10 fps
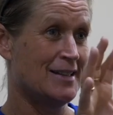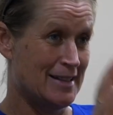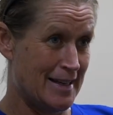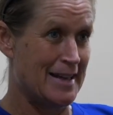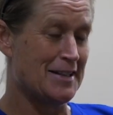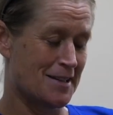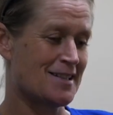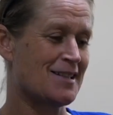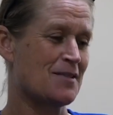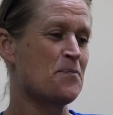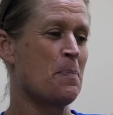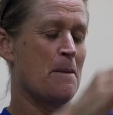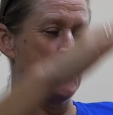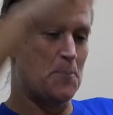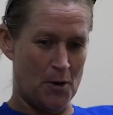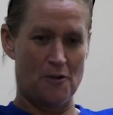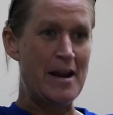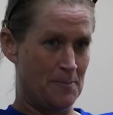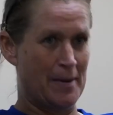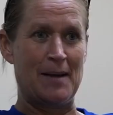leaders,
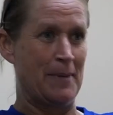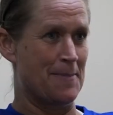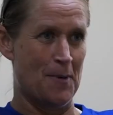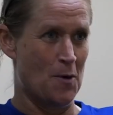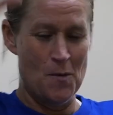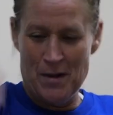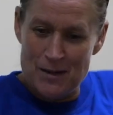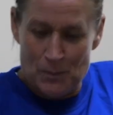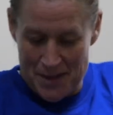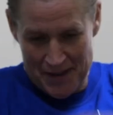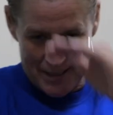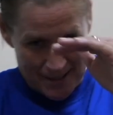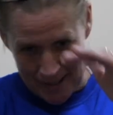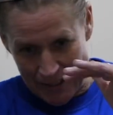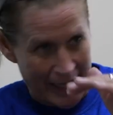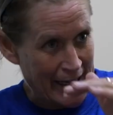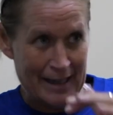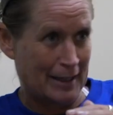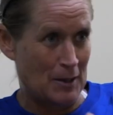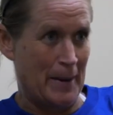great big people with these tiny
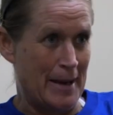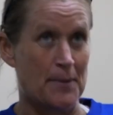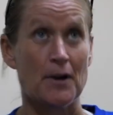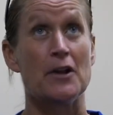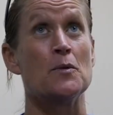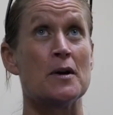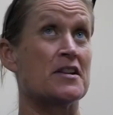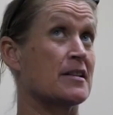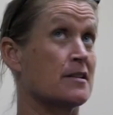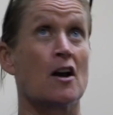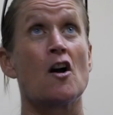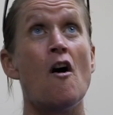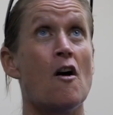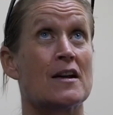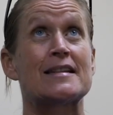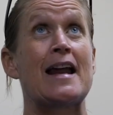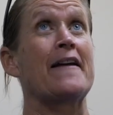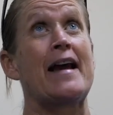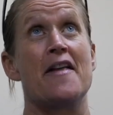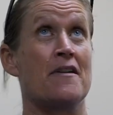little people who were just agog staring
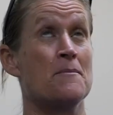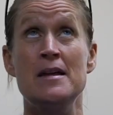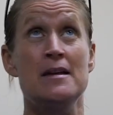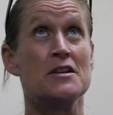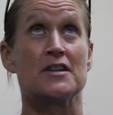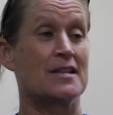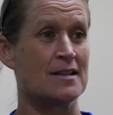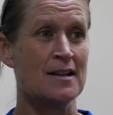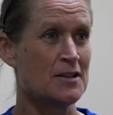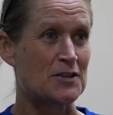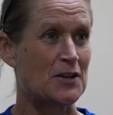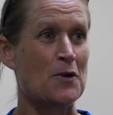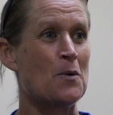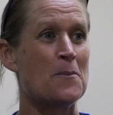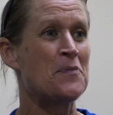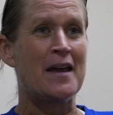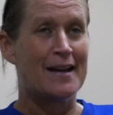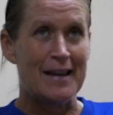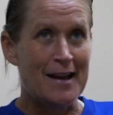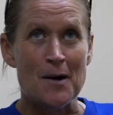at them, just so
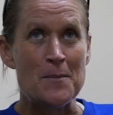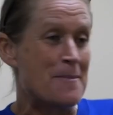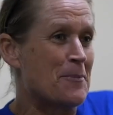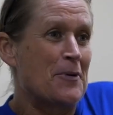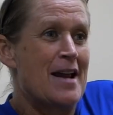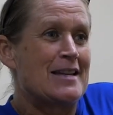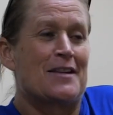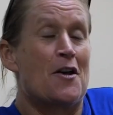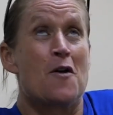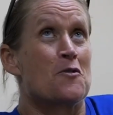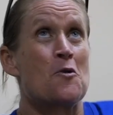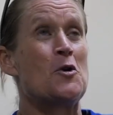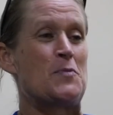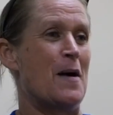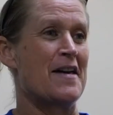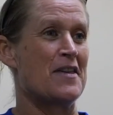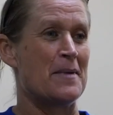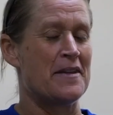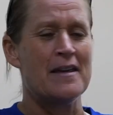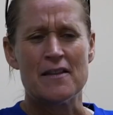impressed and overawed by them,
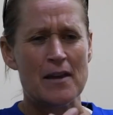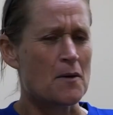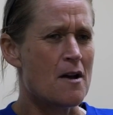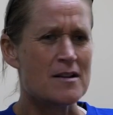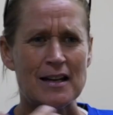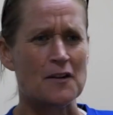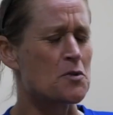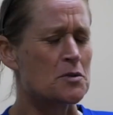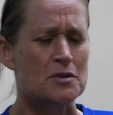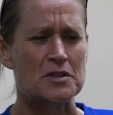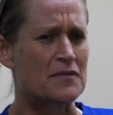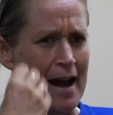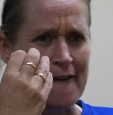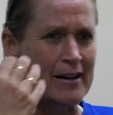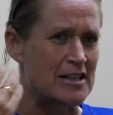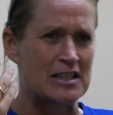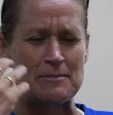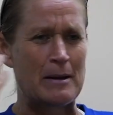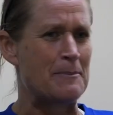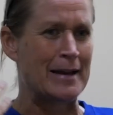and they were asking for all sorts of characters to
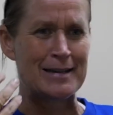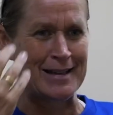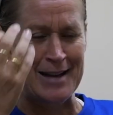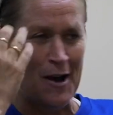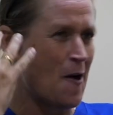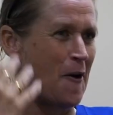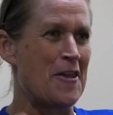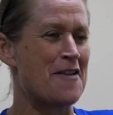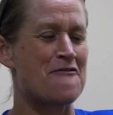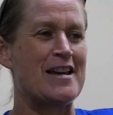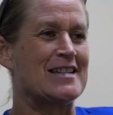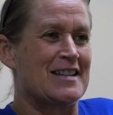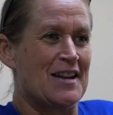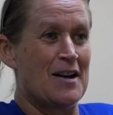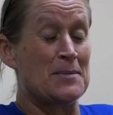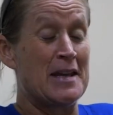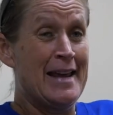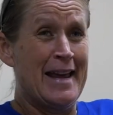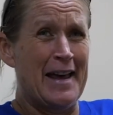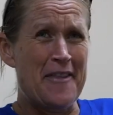be painted on their faces and arms.
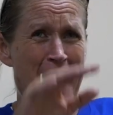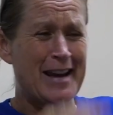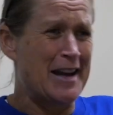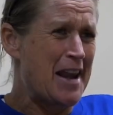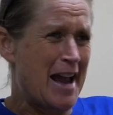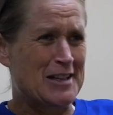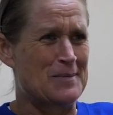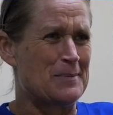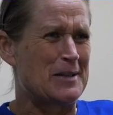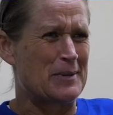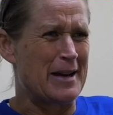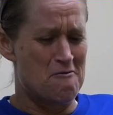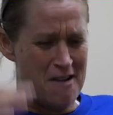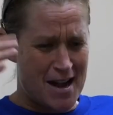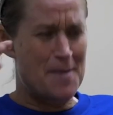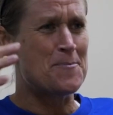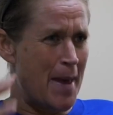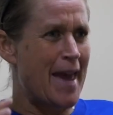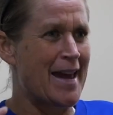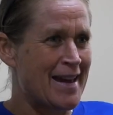And that connection between really
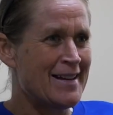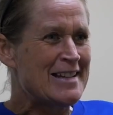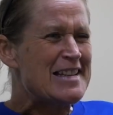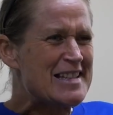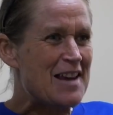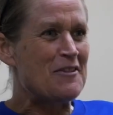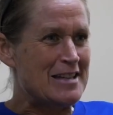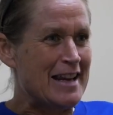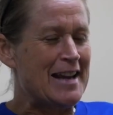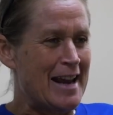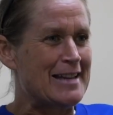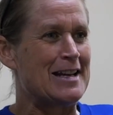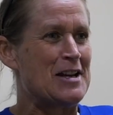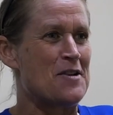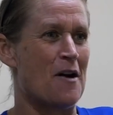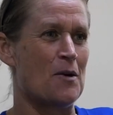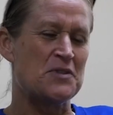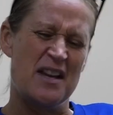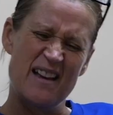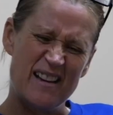big 17, 18 year olds
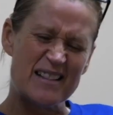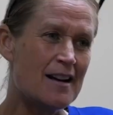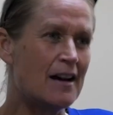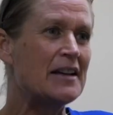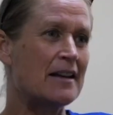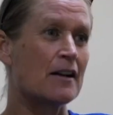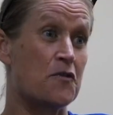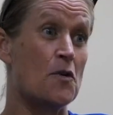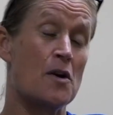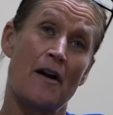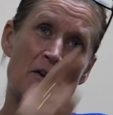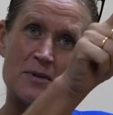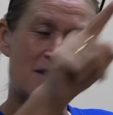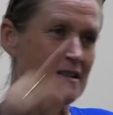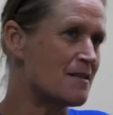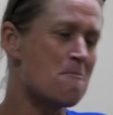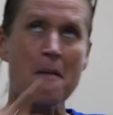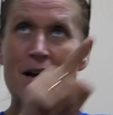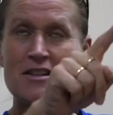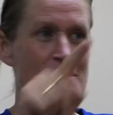and tiny little 4-year-olds was just a
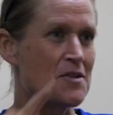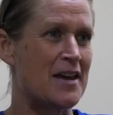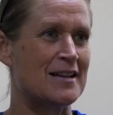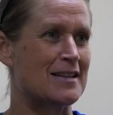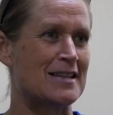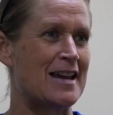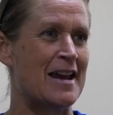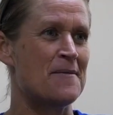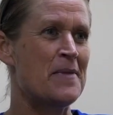magical thing to see.